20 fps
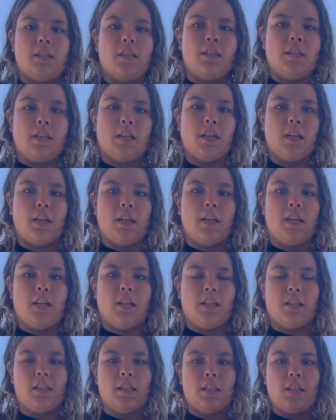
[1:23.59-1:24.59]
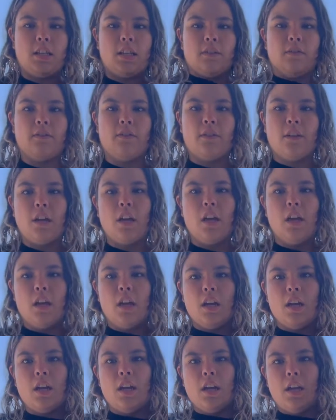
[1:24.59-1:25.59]
tuck it in and stuff.
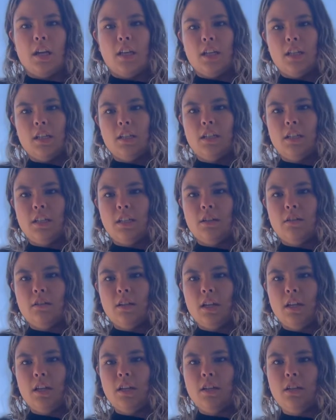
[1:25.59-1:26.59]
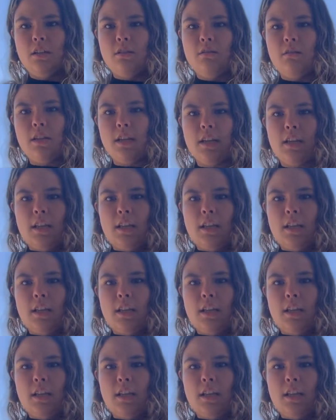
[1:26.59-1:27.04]
I can still kind of do that.